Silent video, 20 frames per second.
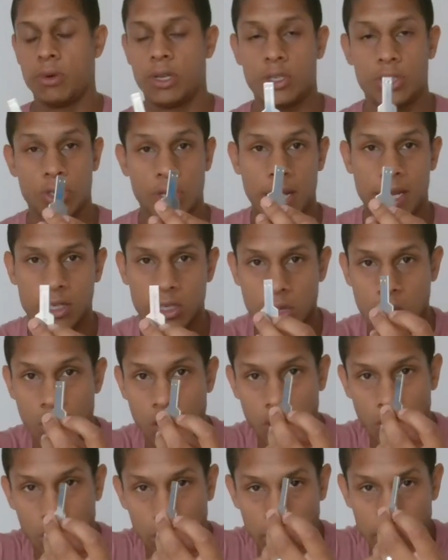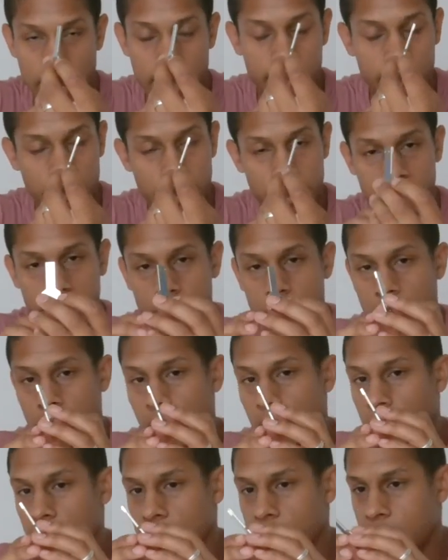which has all the information
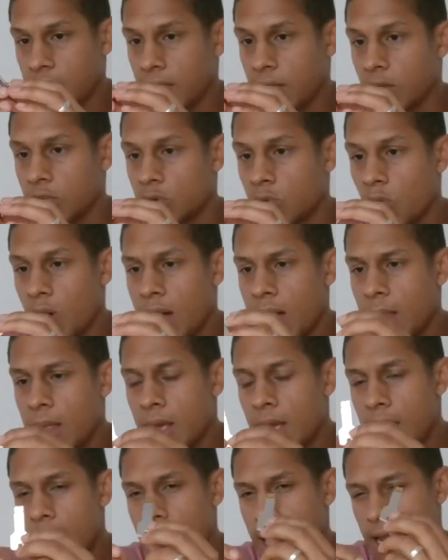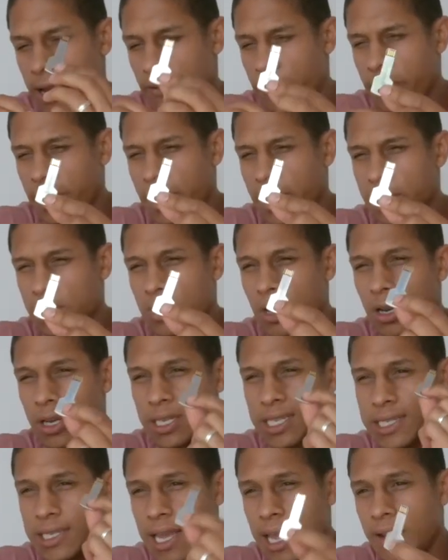on the stick as well, and I think it's got the
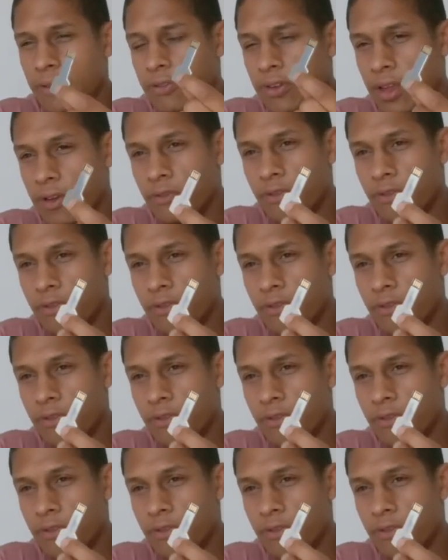safety